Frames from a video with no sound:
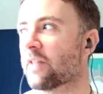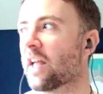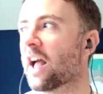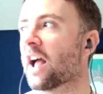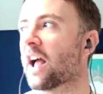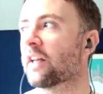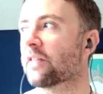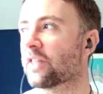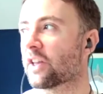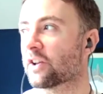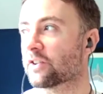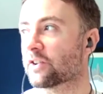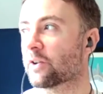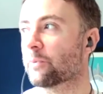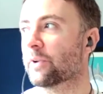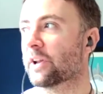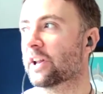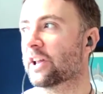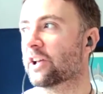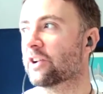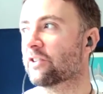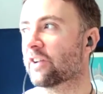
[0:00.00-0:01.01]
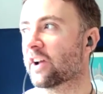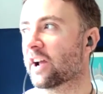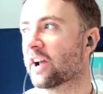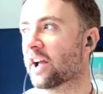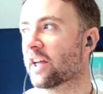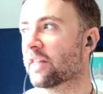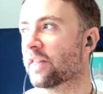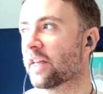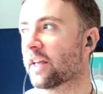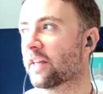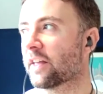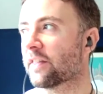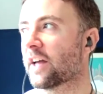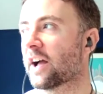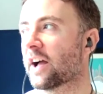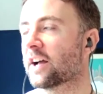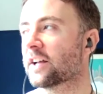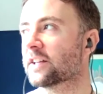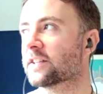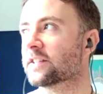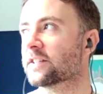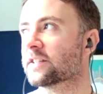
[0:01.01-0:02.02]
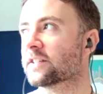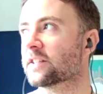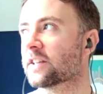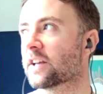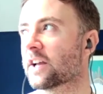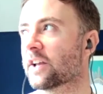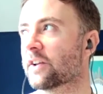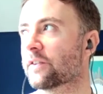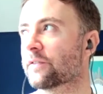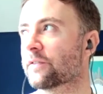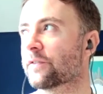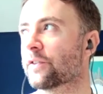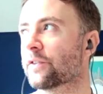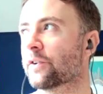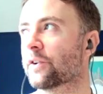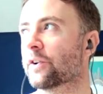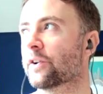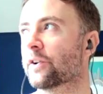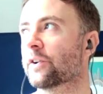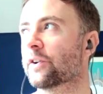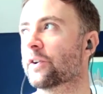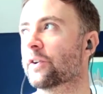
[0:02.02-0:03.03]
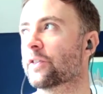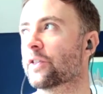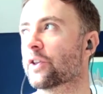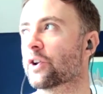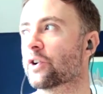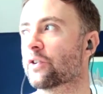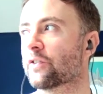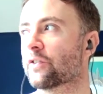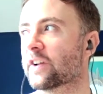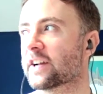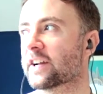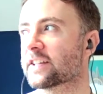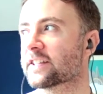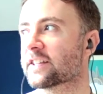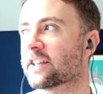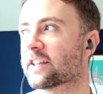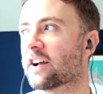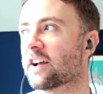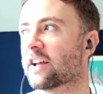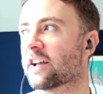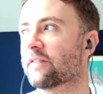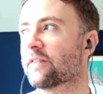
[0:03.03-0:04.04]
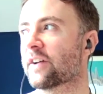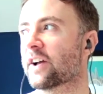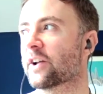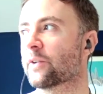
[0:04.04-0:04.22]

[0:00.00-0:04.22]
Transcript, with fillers: I, I completely agree. I think that's like the the careers that I've had